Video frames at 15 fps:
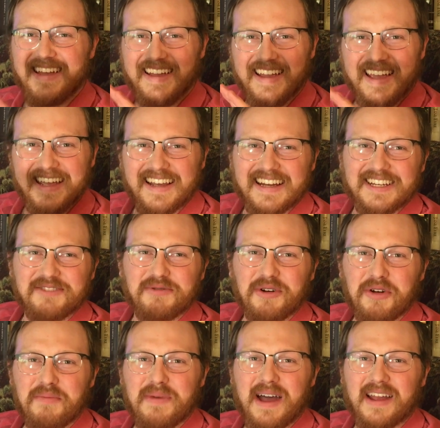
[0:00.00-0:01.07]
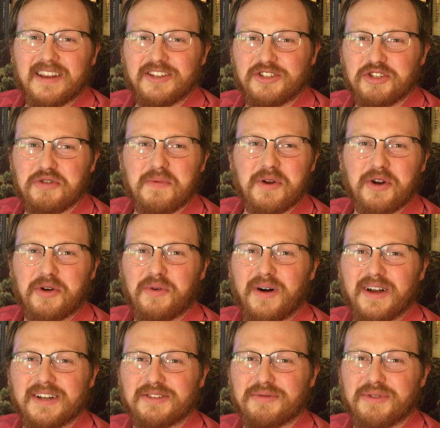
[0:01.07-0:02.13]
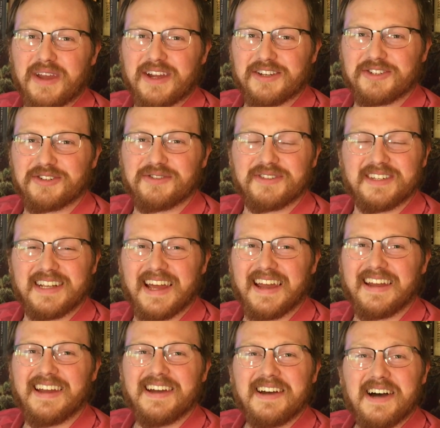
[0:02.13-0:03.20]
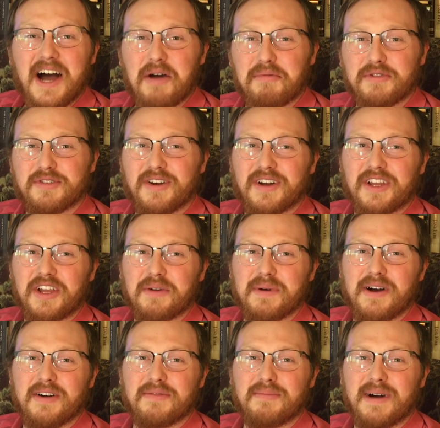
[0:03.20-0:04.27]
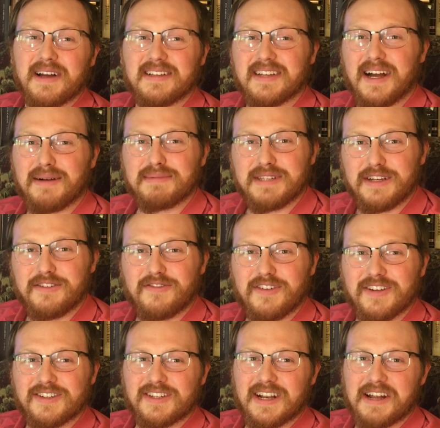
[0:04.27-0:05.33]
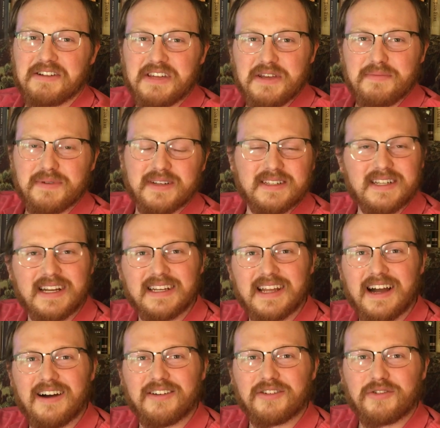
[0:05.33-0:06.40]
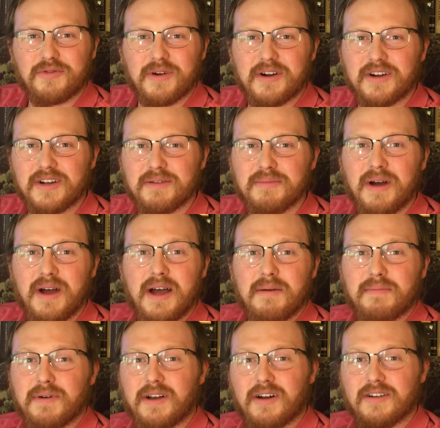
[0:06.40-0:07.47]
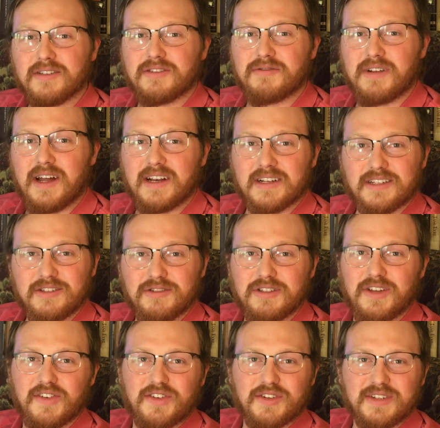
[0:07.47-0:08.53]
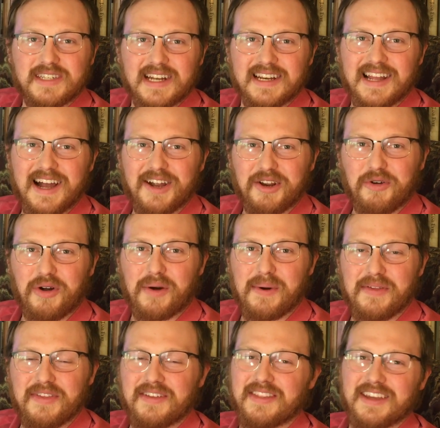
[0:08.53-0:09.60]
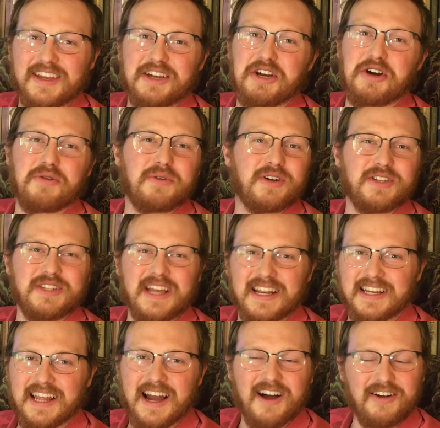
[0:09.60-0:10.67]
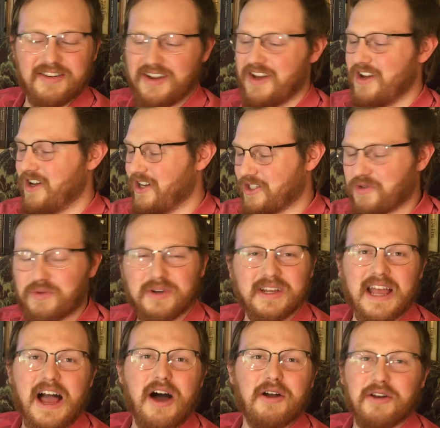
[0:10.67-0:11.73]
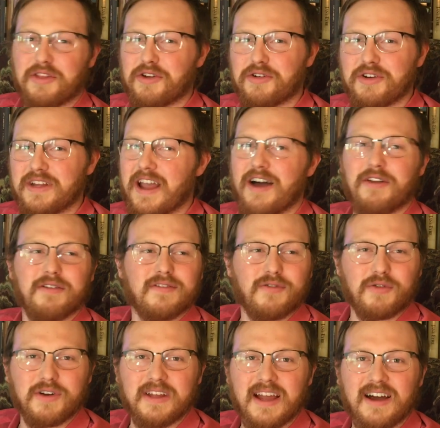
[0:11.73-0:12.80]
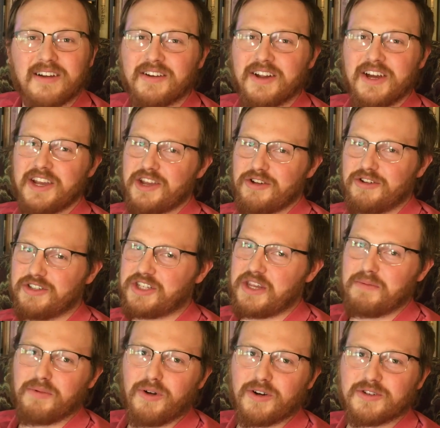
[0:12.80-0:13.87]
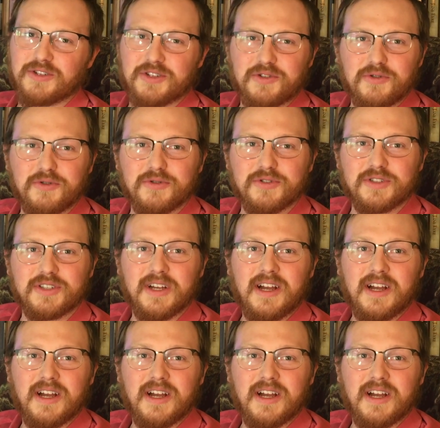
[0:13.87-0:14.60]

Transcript: Hey guys, welcome back to Gingerbread Aquatics with Andrew. Today, I'll be talking about my top 10 fish that I keep in a 10-gallon aquarium, but also not exclusively to a 10-gallon aquarium. I think they could go in a 10-gallon, a 20-gallon, a 30-gallon, a 40-gallon. You just keep larger schools.